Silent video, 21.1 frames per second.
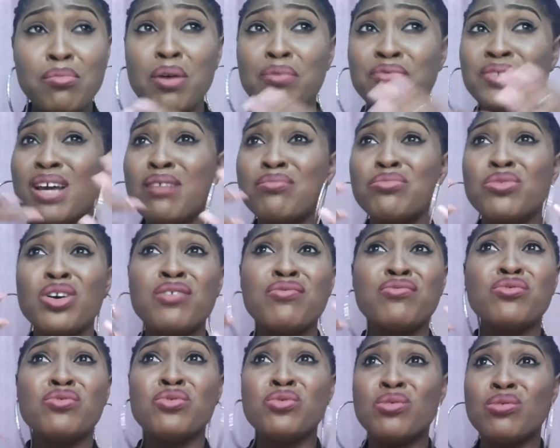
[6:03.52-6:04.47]
of them don't
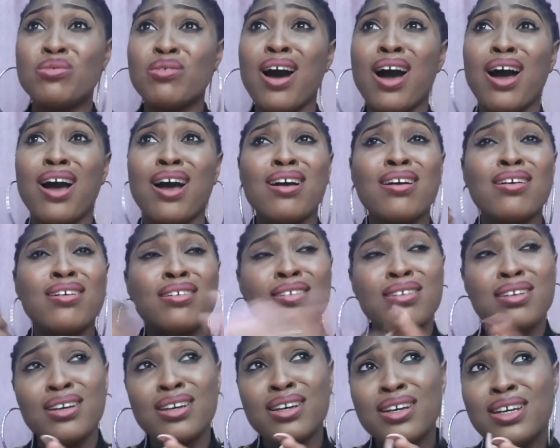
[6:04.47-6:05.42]
even know
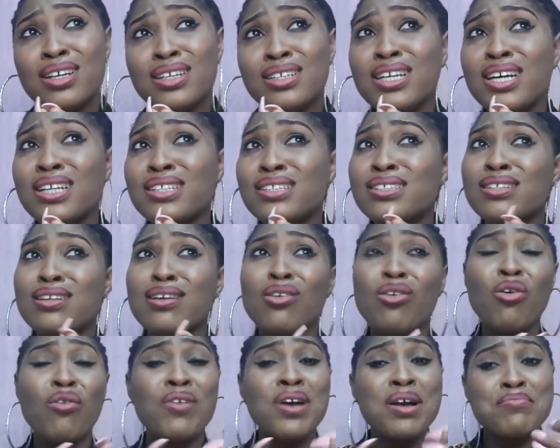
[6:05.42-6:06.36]
that
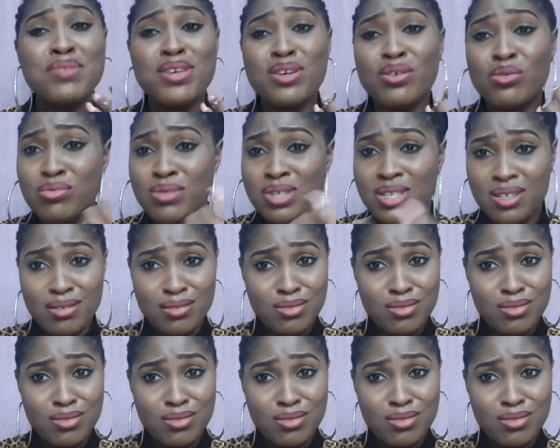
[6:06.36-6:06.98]
love can be a good thing.